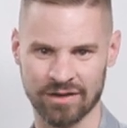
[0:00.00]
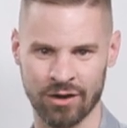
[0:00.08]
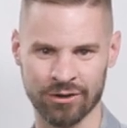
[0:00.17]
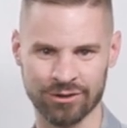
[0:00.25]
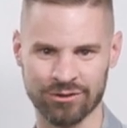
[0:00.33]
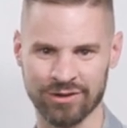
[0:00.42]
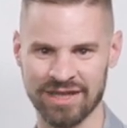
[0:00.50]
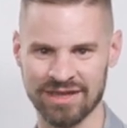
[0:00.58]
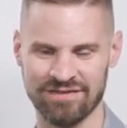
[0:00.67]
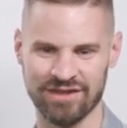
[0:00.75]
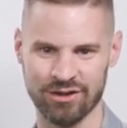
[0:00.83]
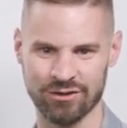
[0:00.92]
article in the
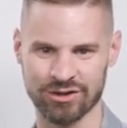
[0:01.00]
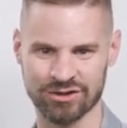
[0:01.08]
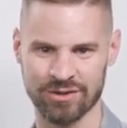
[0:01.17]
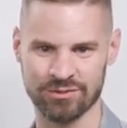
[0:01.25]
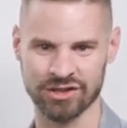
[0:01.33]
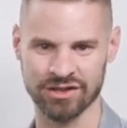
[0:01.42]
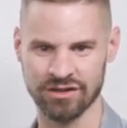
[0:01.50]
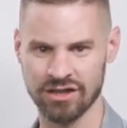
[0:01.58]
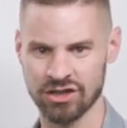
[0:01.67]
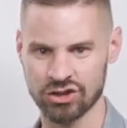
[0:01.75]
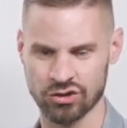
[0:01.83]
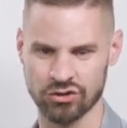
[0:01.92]
video description
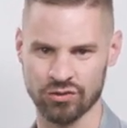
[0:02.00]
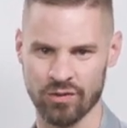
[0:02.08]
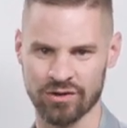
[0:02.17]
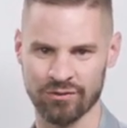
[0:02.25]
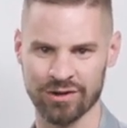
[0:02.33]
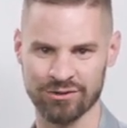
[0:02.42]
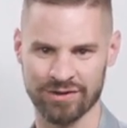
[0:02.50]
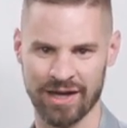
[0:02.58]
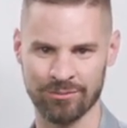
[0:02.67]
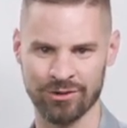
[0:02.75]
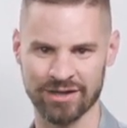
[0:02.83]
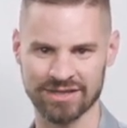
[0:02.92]
should you want to run through
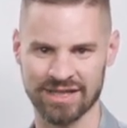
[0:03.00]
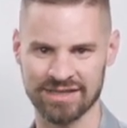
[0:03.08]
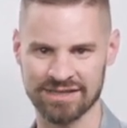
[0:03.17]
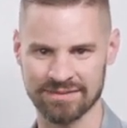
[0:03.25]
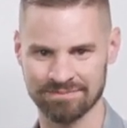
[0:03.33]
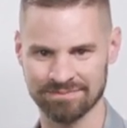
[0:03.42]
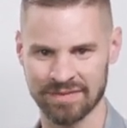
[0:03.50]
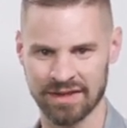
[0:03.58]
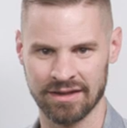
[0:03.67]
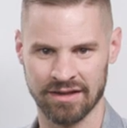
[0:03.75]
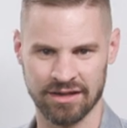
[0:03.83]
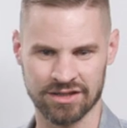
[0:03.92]
that process.
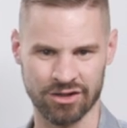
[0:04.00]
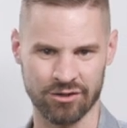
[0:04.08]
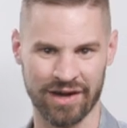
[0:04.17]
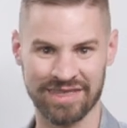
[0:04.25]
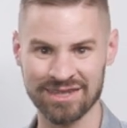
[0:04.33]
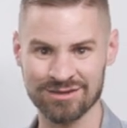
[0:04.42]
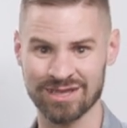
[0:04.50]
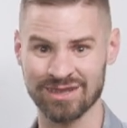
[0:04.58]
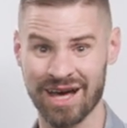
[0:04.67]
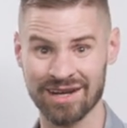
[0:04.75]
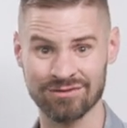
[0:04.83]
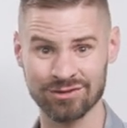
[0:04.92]
So I think there's a
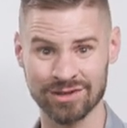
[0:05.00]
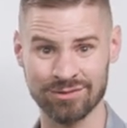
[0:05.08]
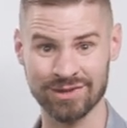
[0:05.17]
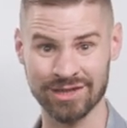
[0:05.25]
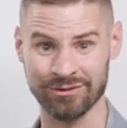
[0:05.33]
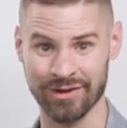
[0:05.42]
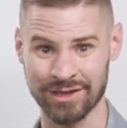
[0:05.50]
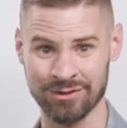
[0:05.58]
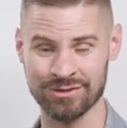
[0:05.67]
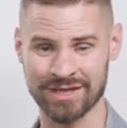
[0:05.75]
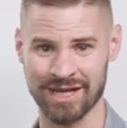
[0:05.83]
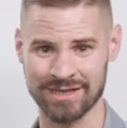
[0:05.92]
lot of really, really great
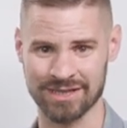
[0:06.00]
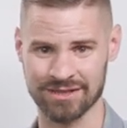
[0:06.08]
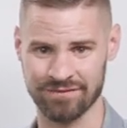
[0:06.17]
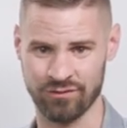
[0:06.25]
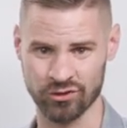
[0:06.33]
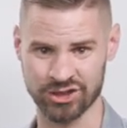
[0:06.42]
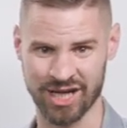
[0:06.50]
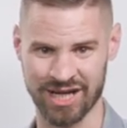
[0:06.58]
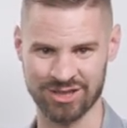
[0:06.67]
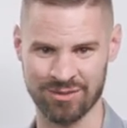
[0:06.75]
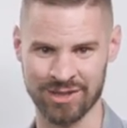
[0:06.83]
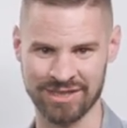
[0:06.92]
use cases for
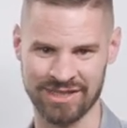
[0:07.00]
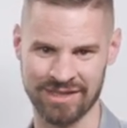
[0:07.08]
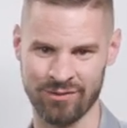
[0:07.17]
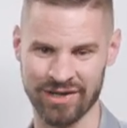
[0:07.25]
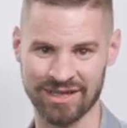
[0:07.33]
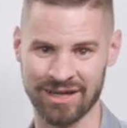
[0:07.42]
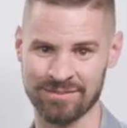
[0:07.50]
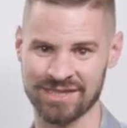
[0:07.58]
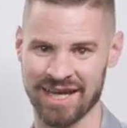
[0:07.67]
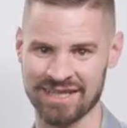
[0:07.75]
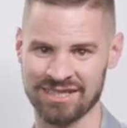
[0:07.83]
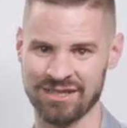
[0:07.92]
ChatGPT when it comes to
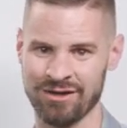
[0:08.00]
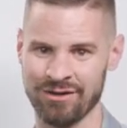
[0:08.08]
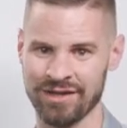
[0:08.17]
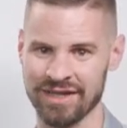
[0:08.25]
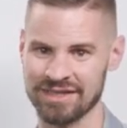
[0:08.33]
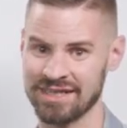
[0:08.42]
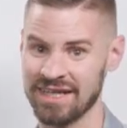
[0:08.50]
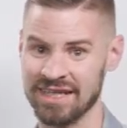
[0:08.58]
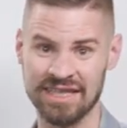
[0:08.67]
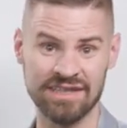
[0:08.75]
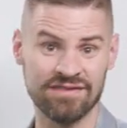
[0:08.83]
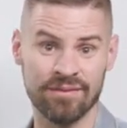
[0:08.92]
SEO that's
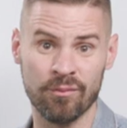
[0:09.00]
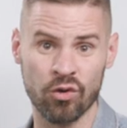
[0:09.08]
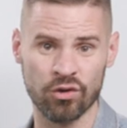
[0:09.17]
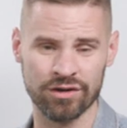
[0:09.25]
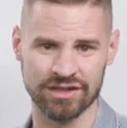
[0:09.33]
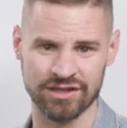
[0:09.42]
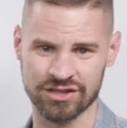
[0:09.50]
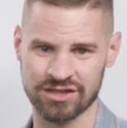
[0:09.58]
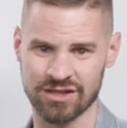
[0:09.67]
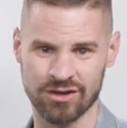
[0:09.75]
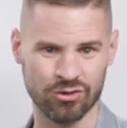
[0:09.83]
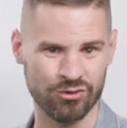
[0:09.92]
even more than
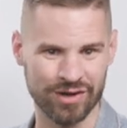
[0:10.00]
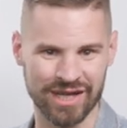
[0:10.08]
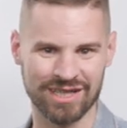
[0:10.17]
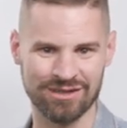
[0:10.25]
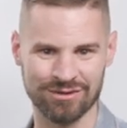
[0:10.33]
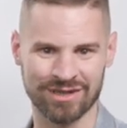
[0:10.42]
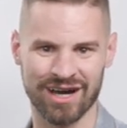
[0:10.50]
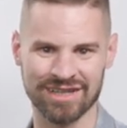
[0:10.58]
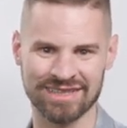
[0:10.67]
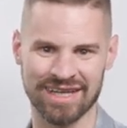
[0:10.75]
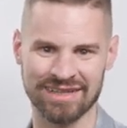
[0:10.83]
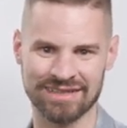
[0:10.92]
just creating new
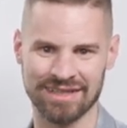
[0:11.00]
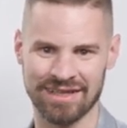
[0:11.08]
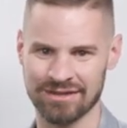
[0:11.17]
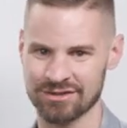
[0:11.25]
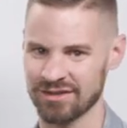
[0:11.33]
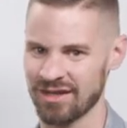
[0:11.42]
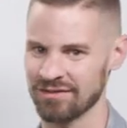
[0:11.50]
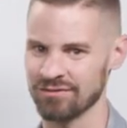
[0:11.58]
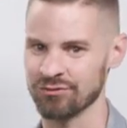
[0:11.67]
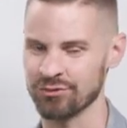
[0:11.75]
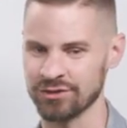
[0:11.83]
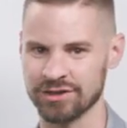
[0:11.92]
content. There's a lot
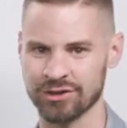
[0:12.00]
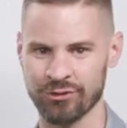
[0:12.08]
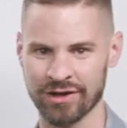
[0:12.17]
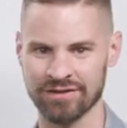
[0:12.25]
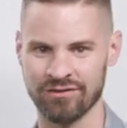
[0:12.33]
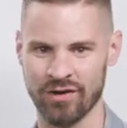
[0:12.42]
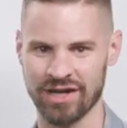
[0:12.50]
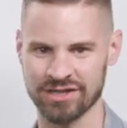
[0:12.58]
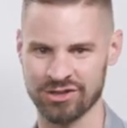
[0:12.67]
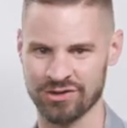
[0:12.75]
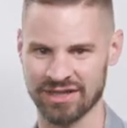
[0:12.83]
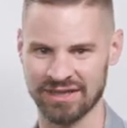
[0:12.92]
of really creative ways
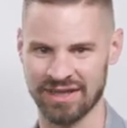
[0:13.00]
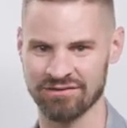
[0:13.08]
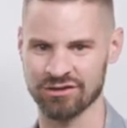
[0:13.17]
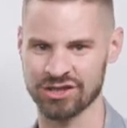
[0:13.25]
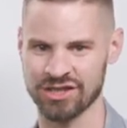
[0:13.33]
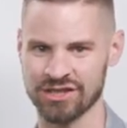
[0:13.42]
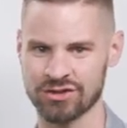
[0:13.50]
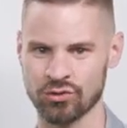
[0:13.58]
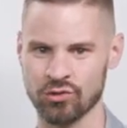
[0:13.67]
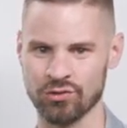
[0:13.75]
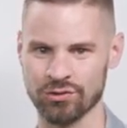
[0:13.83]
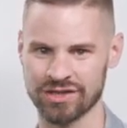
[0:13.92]
you can leverage these
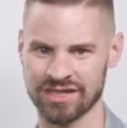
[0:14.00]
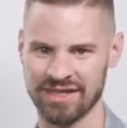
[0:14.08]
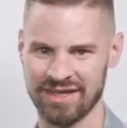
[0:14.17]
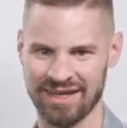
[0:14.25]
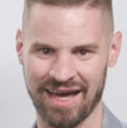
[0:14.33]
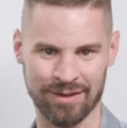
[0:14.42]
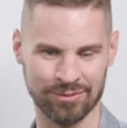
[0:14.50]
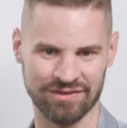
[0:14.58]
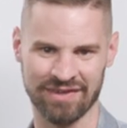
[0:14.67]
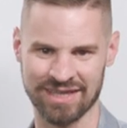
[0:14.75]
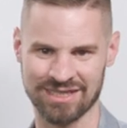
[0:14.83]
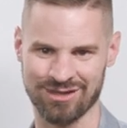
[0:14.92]
tools. I believe
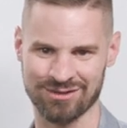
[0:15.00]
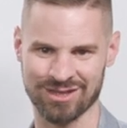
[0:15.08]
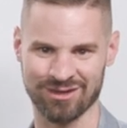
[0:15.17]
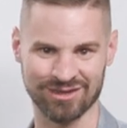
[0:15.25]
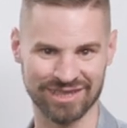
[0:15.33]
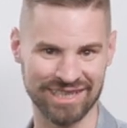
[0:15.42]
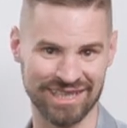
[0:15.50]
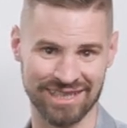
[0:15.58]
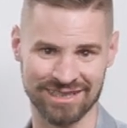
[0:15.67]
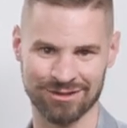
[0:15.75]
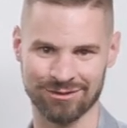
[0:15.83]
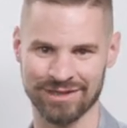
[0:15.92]
the SEOs that are leaning
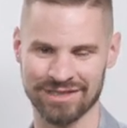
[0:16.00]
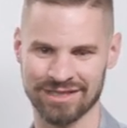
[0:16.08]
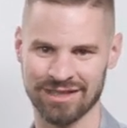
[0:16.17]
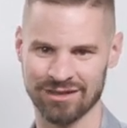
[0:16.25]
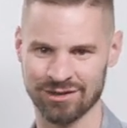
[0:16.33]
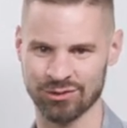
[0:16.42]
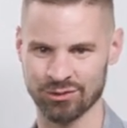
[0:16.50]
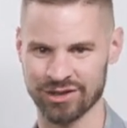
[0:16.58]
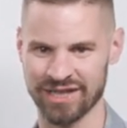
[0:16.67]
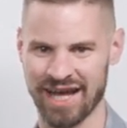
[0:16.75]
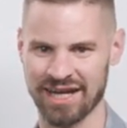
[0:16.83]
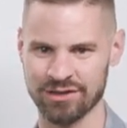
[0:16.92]
into it,
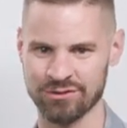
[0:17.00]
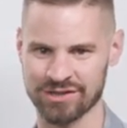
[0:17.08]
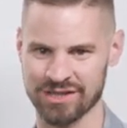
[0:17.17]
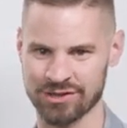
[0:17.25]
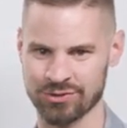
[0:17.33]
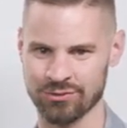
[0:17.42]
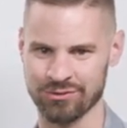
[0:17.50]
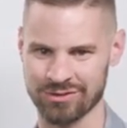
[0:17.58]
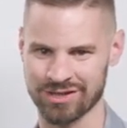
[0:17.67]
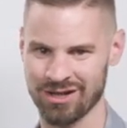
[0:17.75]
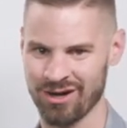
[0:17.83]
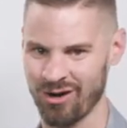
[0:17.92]
learning how to use these
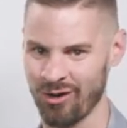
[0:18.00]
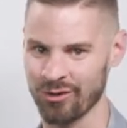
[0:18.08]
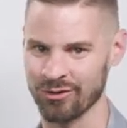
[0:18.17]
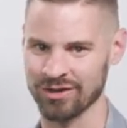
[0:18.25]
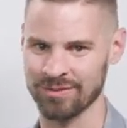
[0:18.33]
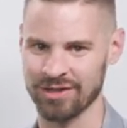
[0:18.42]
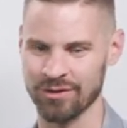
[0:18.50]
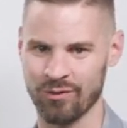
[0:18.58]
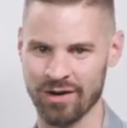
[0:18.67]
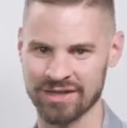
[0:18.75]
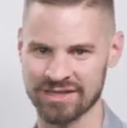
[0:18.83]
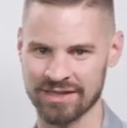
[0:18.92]
tools, are going to be the
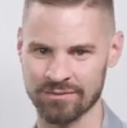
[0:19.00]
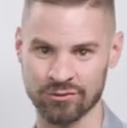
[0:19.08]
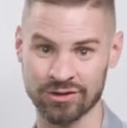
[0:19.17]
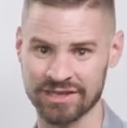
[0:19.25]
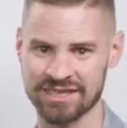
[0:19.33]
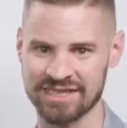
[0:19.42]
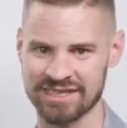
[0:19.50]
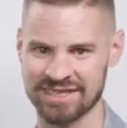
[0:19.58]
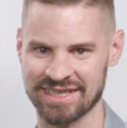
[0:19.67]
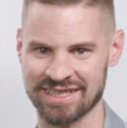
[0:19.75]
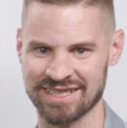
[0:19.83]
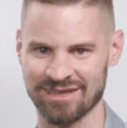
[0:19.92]
ones that really see
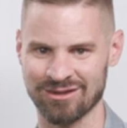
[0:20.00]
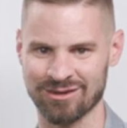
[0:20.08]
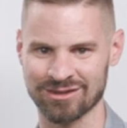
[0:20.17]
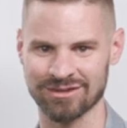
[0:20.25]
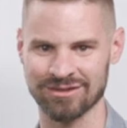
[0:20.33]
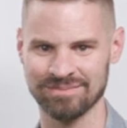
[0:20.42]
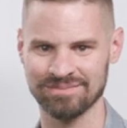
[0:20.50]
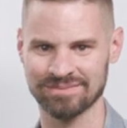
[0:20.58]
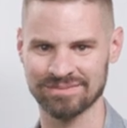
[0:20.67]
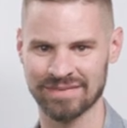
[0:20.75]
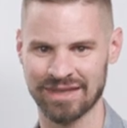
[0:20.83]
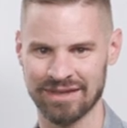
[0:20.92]
success in the long term.
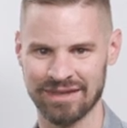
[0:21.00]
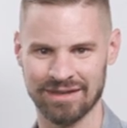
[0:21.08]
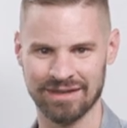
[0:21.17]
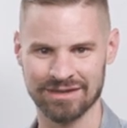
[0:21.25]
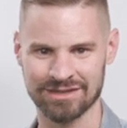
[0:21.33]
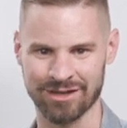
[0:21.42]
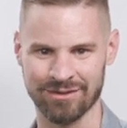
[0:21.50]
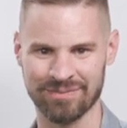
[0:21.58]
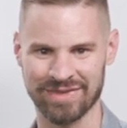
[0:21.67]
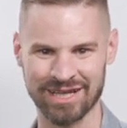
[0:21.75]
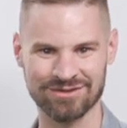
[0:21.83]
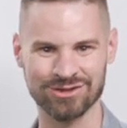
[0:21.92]
So
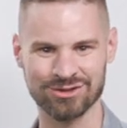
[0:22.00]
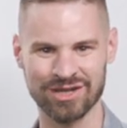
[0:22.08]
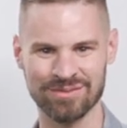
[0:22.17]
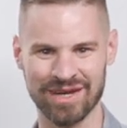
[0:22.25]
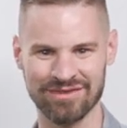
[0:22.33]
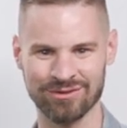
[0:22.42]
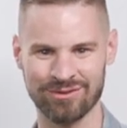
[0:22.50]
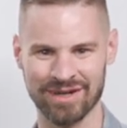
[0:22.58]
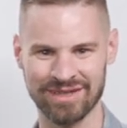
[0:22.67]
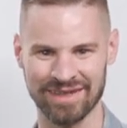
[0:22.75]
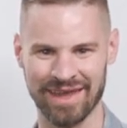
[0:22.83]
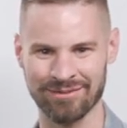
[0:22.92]
thanks for joining me,
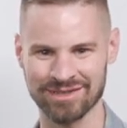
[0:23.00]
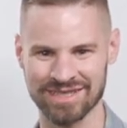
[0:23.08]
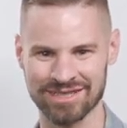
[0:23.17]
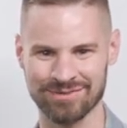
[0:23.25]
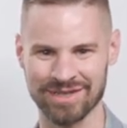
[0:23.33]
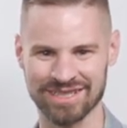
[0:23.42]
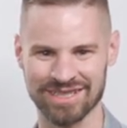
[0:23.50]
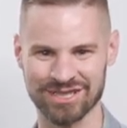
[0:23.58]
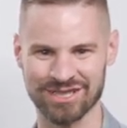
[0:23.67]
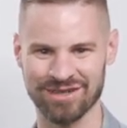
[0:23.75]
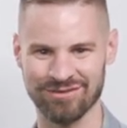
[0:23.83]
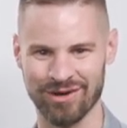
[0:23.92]
everyone, and that was this week's
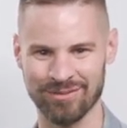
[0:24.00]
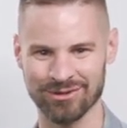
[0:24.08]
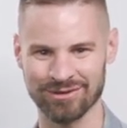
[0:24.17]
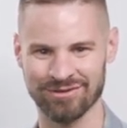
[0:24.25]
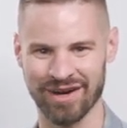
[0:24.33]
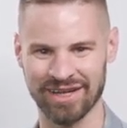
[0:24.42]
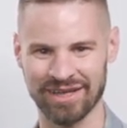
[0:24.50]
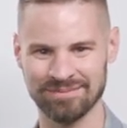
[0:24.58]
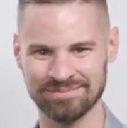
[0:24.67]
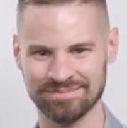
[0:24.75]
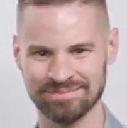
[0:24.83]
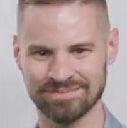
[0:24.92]
edition of Whiteboard Friday.